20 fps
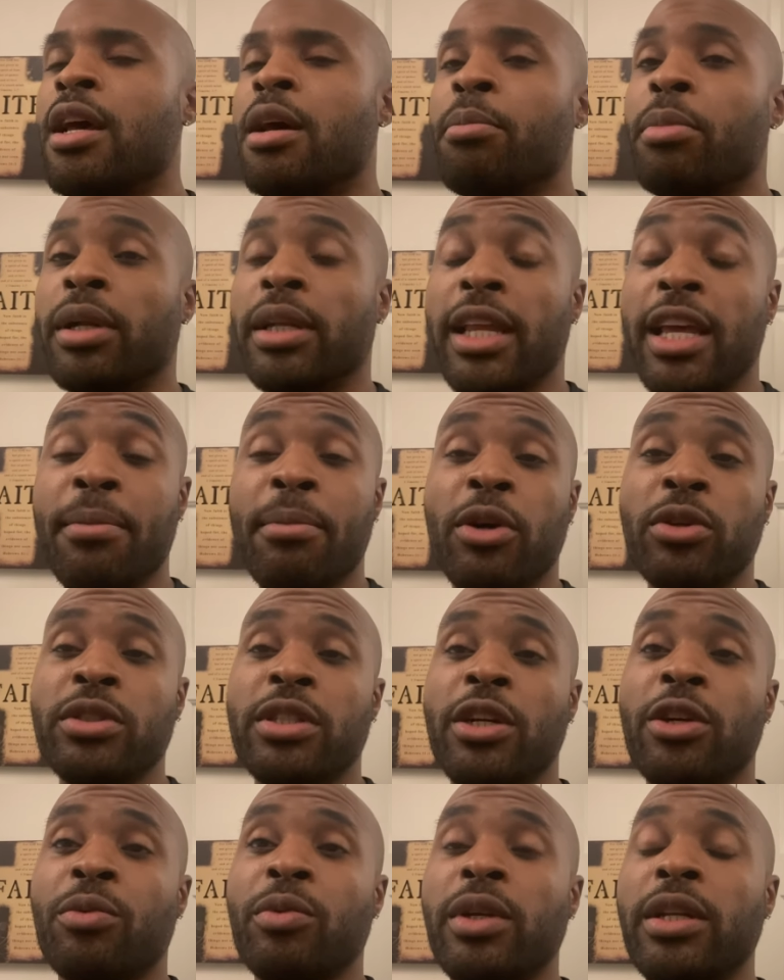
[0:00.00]
But Lemos
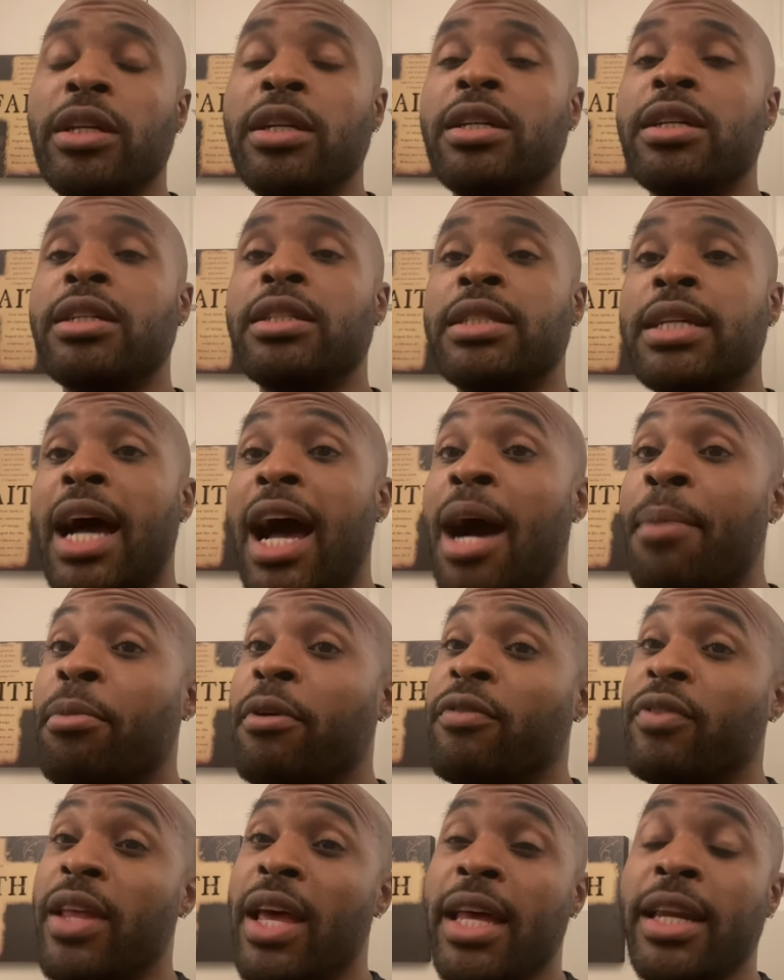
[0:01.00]
did a really good job
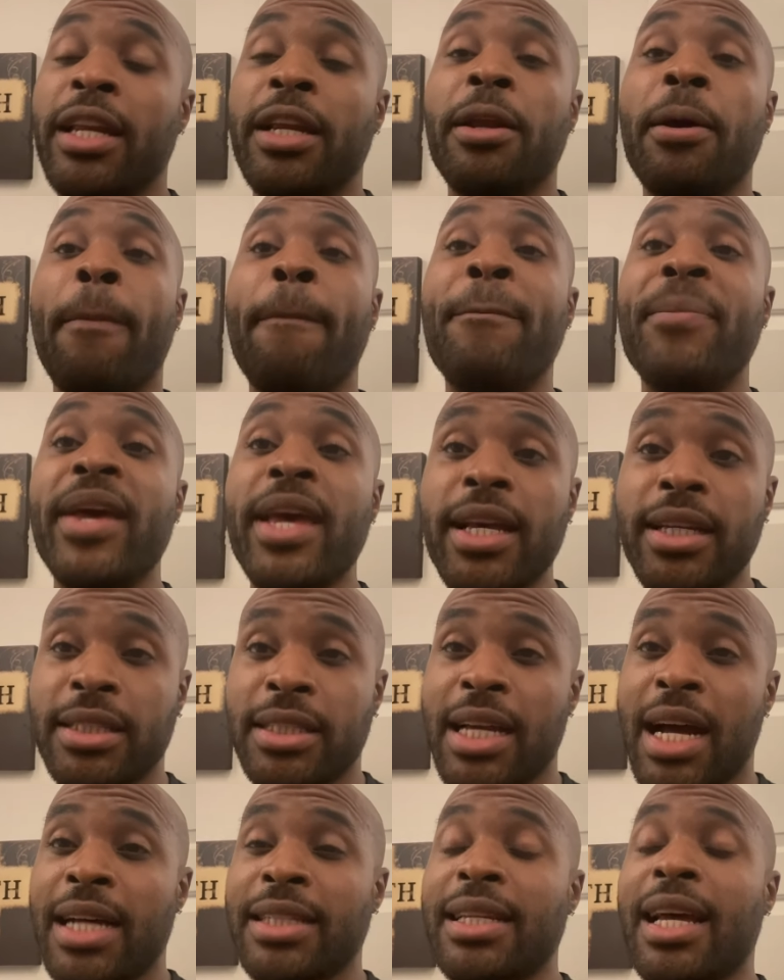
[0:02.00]
of landing the big
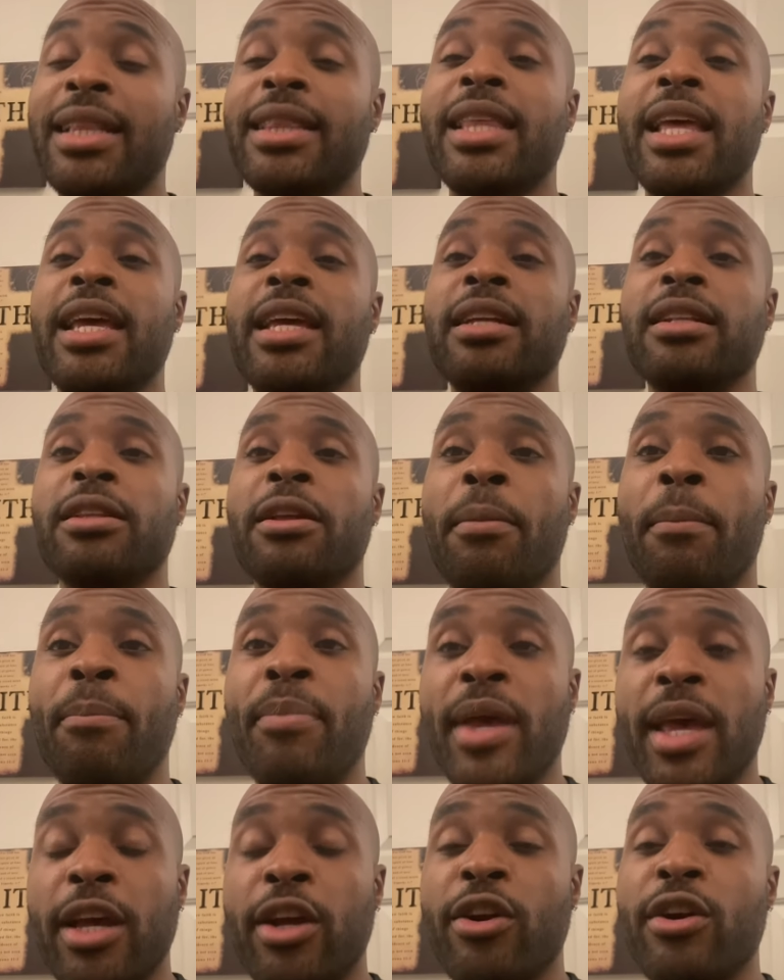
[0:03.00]
shots. I think the
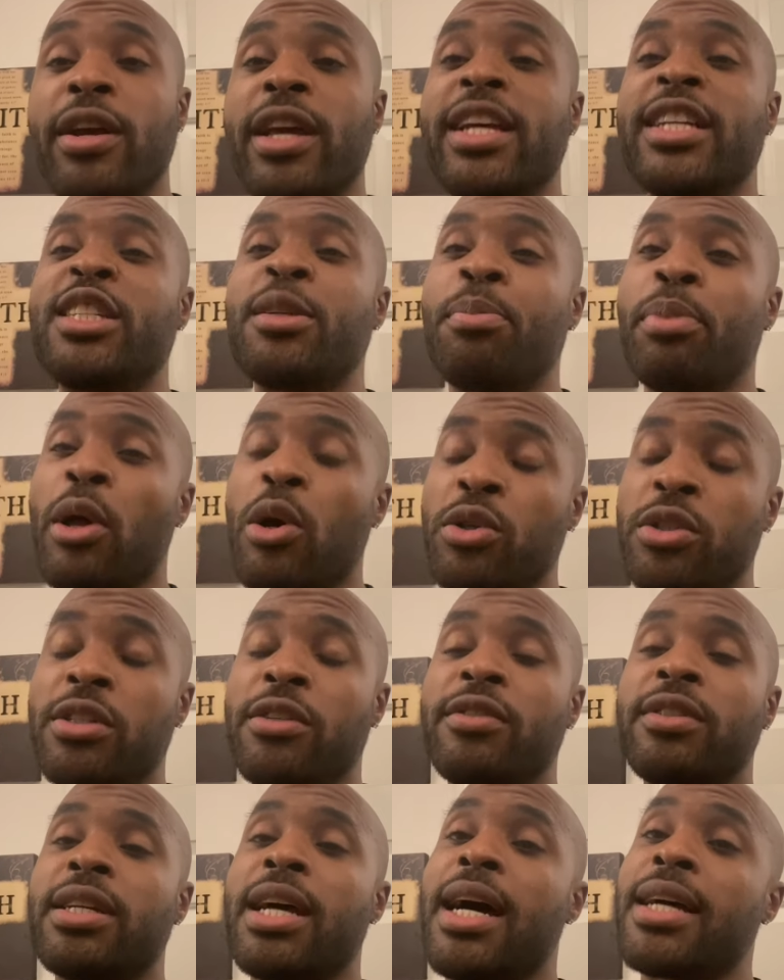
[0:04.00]
bigger
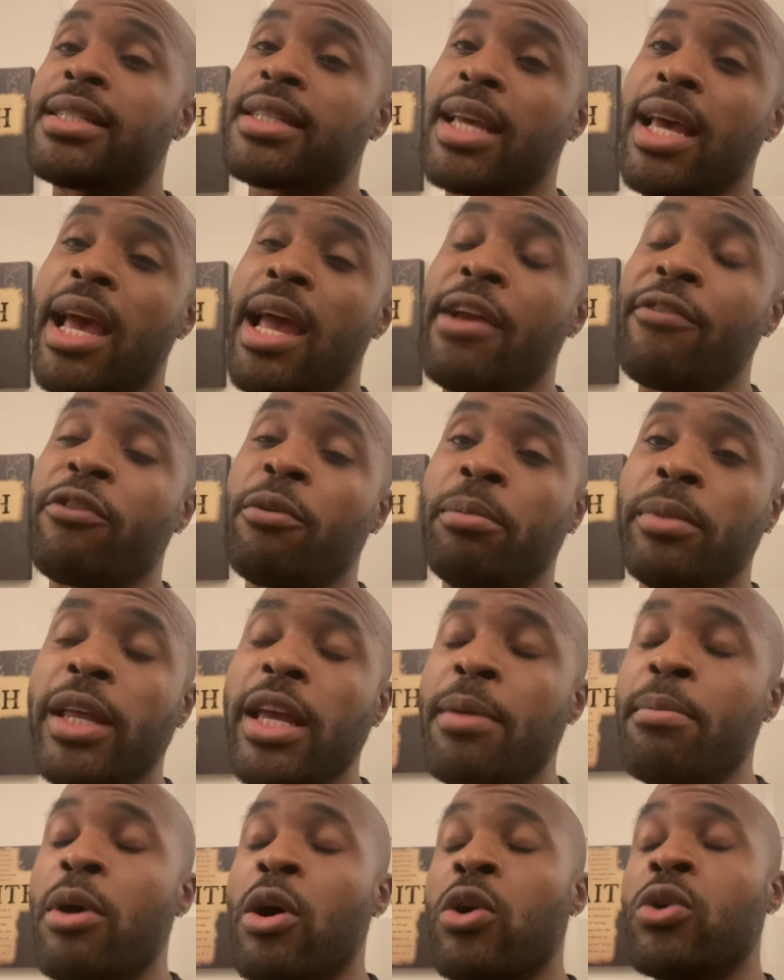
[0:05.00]
explosive shots came from
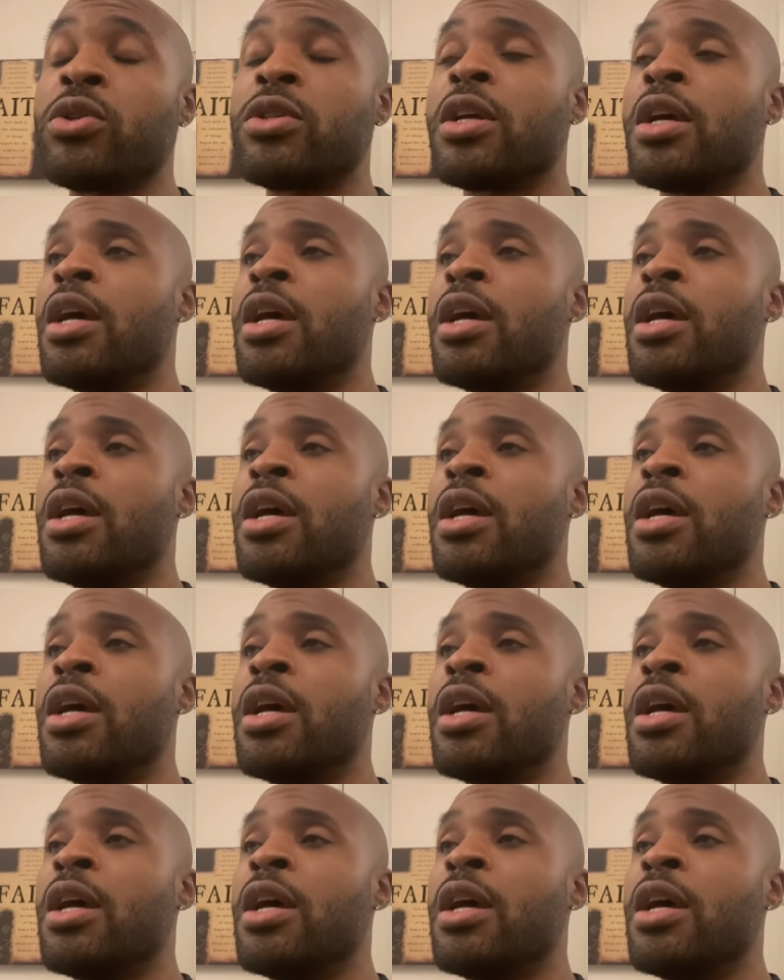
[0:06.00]
Lemos.